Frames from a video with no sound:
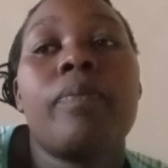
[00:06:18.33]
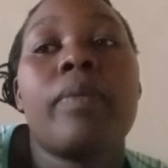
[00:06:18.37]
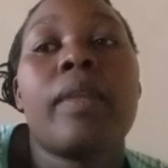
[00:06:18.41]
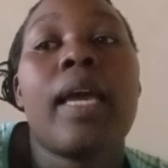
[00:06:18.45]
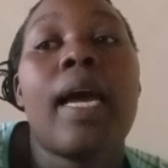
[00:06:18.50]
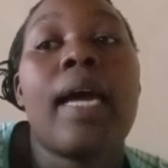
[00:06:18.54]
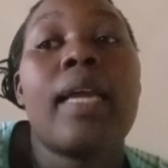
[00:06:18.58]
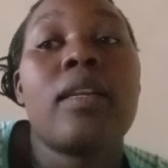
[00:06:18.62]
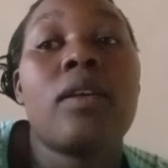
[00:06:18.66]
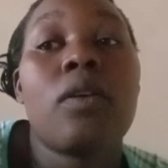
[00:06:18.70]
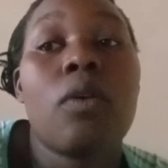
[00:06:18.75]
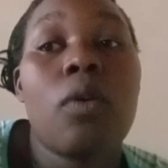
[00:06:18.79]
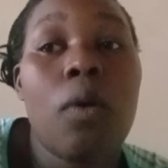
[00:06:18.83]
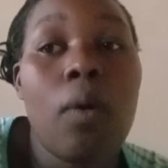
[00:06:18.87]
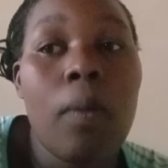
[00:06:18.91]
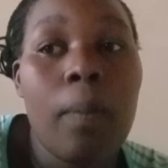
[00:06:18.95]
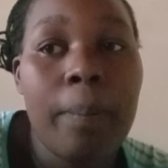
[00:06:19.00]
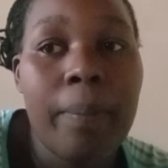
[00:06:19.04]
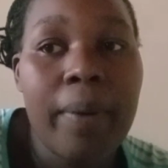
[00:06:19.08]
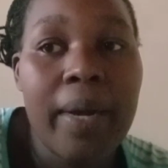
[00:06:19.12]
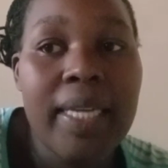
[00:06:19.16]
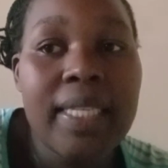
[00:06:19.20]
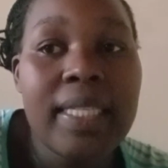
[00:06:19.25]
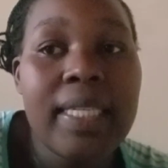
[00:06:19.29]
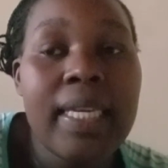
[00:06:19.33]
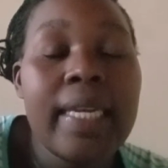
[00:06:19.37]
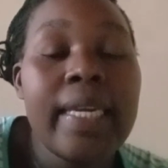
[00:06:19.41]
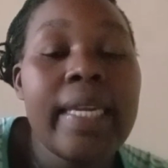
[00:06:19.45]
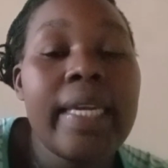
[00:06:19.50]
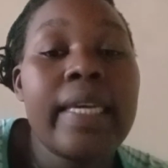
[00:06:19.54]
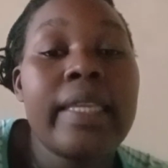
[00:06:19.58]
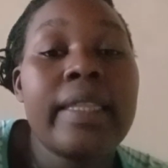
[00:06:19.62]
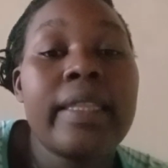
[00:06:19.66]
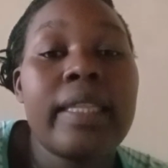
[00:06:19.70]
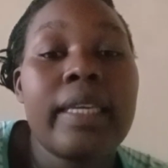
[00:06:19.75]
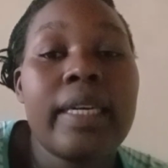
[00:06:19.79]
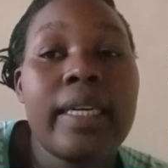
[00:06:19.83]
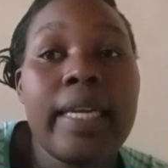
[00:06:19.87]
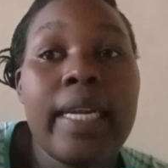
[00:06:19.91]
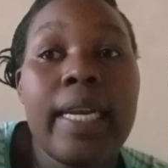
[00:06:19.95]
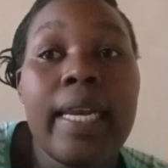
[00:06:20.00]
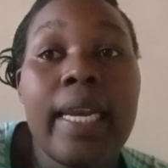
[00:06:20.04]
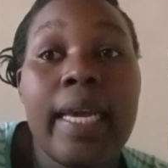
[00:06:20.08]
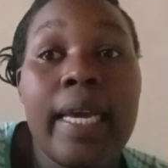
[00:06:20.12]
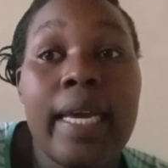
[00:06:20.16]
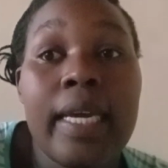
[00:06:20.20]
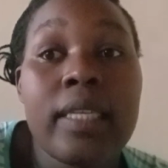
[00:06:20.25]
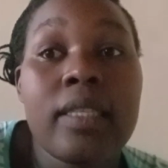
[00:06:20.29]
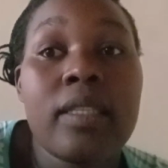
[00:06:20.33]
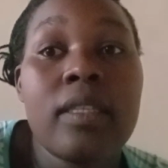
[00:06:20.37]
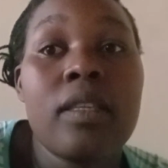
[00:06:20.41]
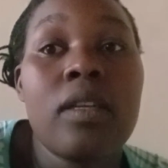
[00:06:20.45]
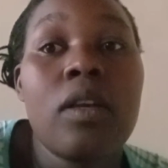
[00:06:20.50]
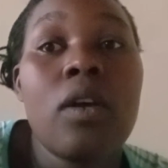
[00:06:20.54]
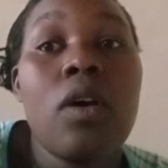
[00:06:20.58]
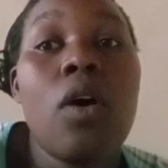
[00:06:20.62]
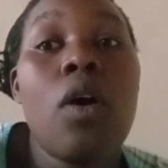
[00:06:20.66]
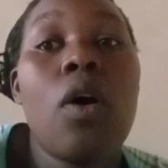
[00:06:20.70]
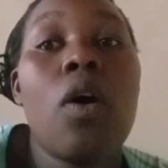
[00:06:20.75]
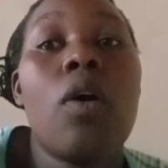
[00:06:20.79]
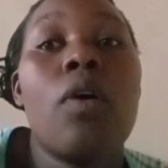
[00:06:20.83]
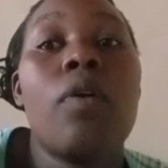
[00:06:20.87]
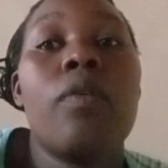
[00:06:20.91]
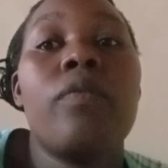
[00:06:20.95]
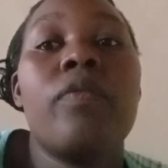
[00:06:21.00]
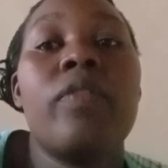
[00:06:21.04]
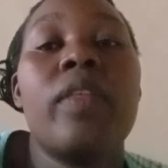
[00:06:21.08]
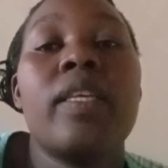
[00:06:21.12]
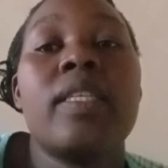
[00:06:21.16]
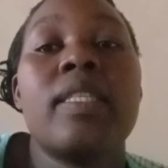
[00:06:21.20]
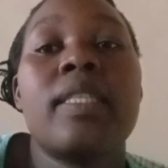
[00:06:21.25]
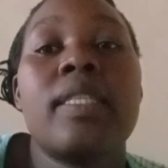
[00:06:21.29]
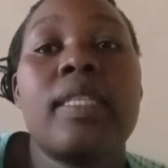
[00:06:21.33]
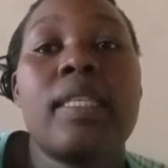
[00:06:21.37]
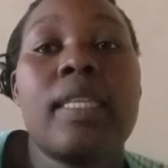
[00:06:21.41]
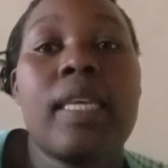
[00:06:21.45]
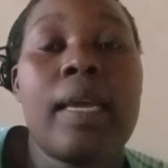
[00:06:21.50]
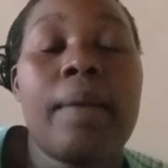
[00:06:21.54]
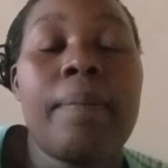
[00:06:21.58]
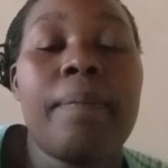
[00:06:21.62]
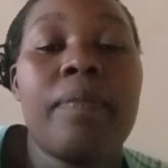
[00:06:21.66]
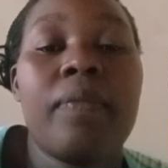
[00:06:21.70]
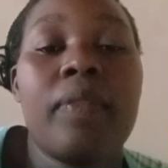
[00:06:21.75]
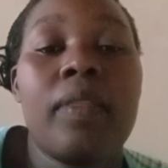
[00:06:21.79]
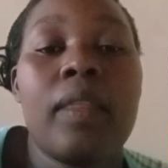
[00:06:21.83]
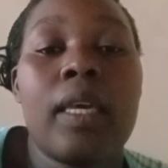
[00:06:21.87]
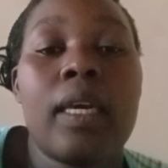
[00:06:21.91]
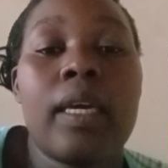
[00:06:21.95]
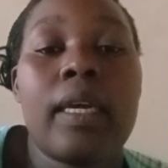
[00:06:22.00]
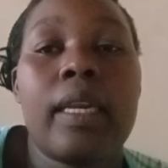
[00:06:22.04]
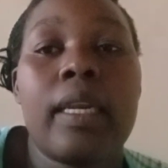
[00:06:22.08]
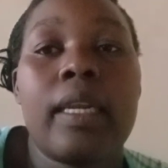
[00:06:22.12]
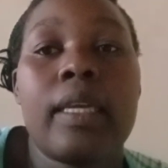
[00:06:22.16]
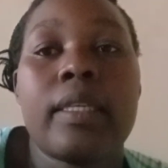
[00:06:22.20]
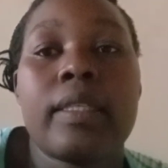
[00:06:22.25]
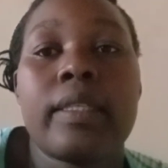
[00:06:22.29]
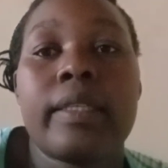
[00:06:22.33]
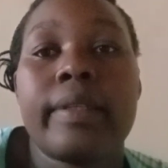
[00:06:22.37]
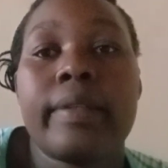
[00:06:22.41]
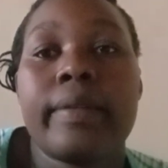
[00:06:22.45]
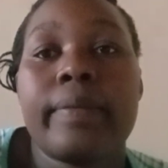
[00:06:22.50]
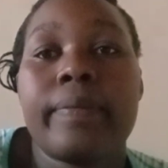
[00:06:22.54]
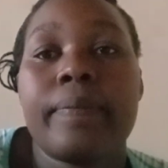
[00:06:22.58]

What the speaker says: and compacted in 3 layers of the same thickness.